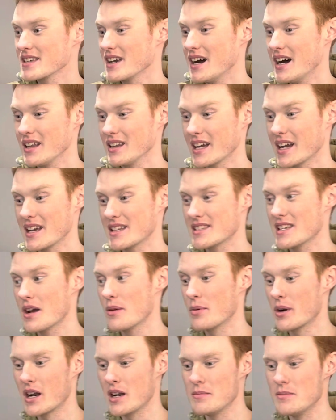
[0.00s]
Like I said,
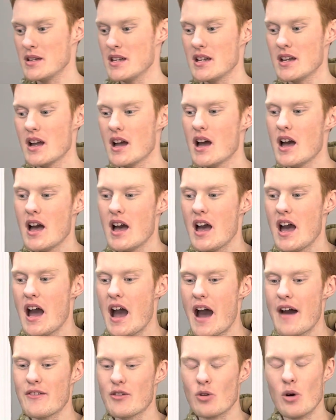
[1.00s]
we're going to be
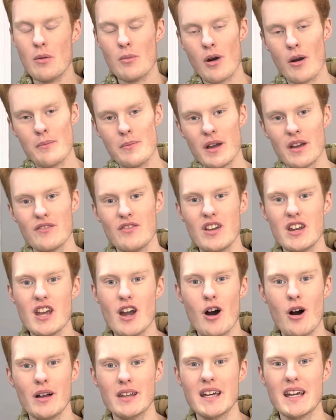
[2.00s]
having one more big video
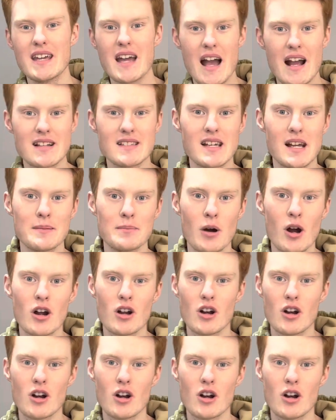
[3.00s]
on that Yak Attack bar